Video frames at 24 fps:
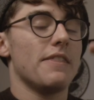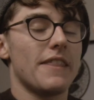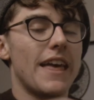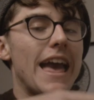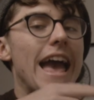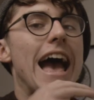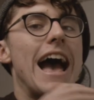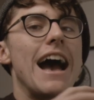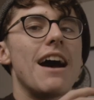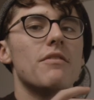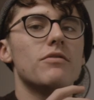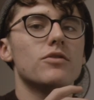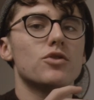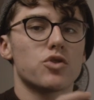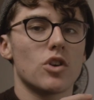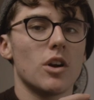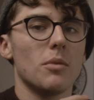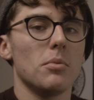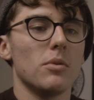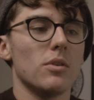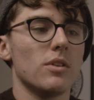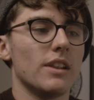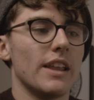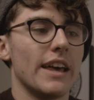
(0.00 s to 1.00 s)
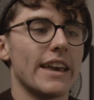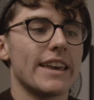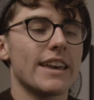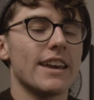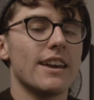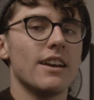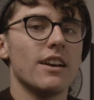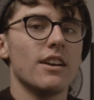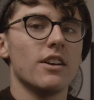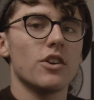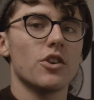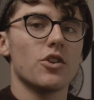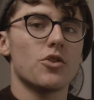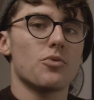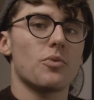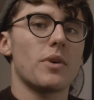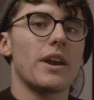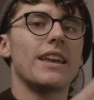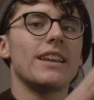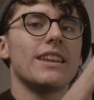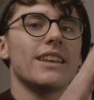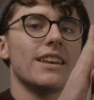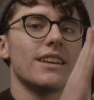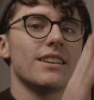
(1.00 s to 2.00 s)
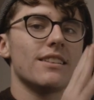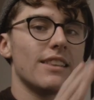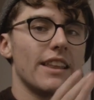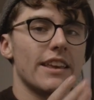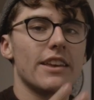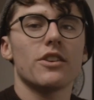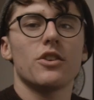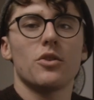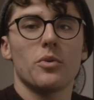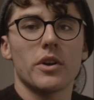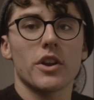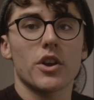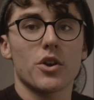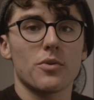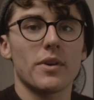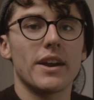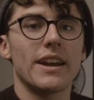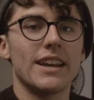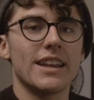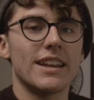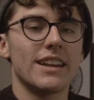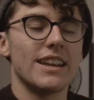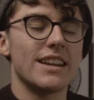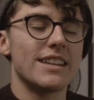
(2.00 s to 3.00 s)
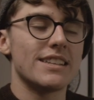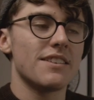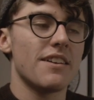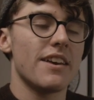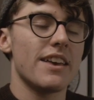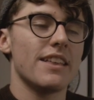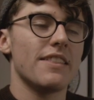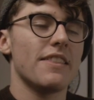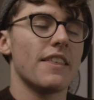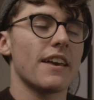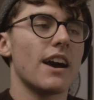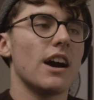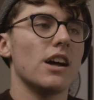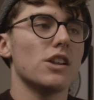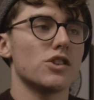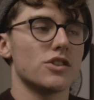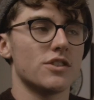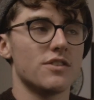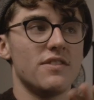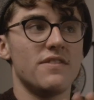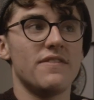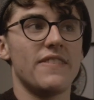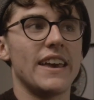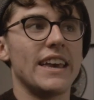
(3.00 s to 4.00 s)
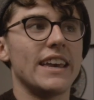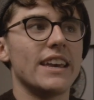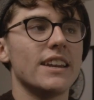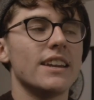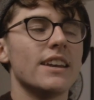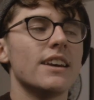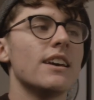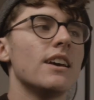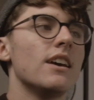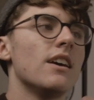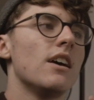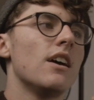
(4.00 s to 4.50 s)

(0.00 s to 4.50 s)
They have trouble, like, gradient. Like, you know what a gradient is? The colors fade.